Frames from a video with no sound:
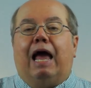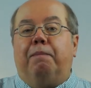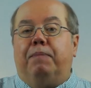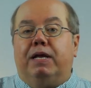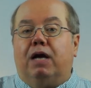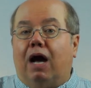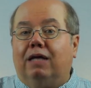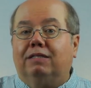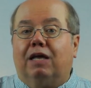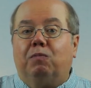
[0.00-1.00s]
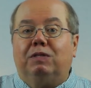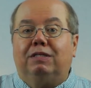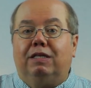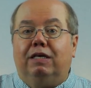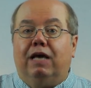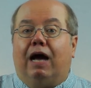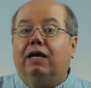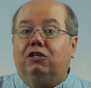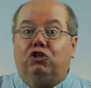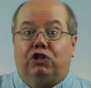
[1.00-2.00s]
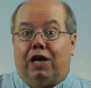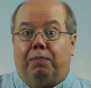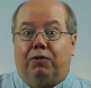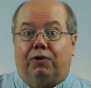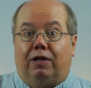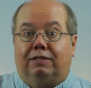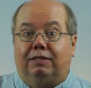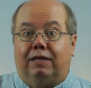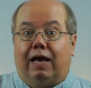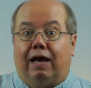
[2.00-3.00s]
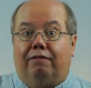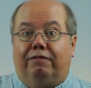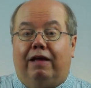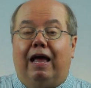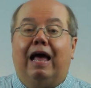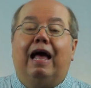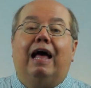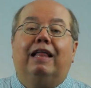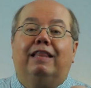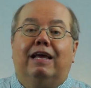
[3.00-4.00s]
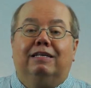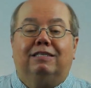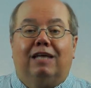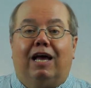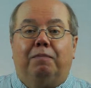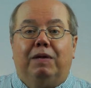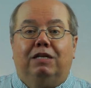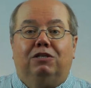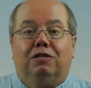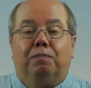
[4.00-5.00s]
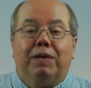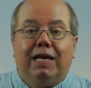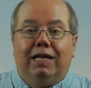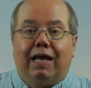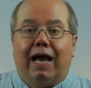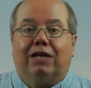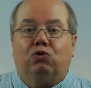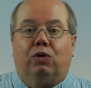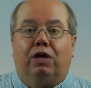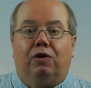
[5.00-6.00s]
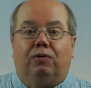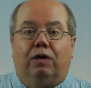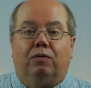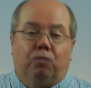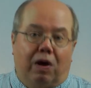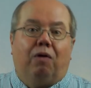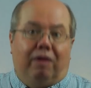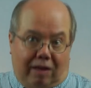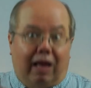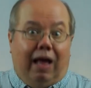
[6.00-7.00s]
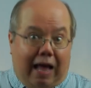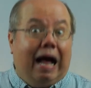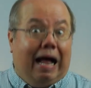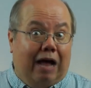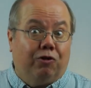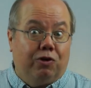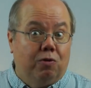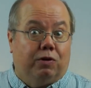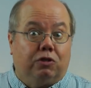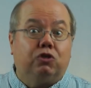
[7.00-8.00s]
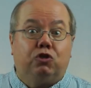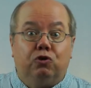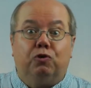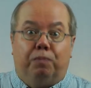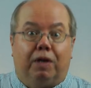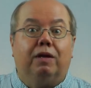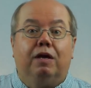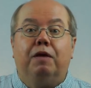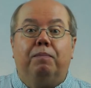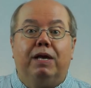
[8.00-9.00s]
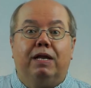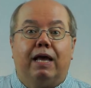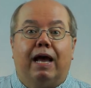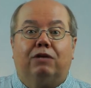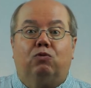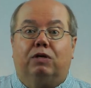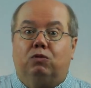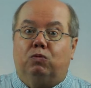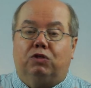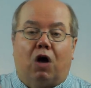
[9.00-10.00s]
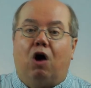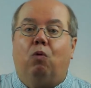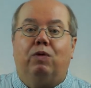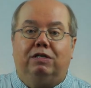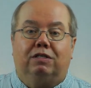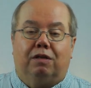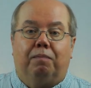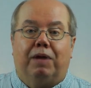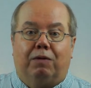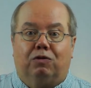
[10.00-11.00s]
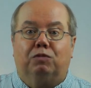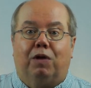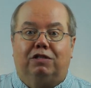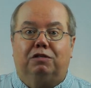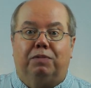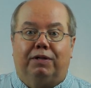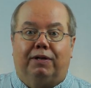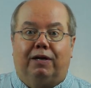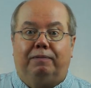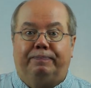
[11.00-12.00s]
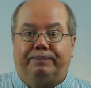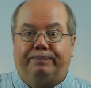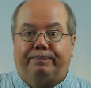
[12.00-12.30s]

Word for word: And because I was the youngest chaplain on staff, they assigned me to the pediatric unit. Well, other units too, but pediatrics was always my responsibility.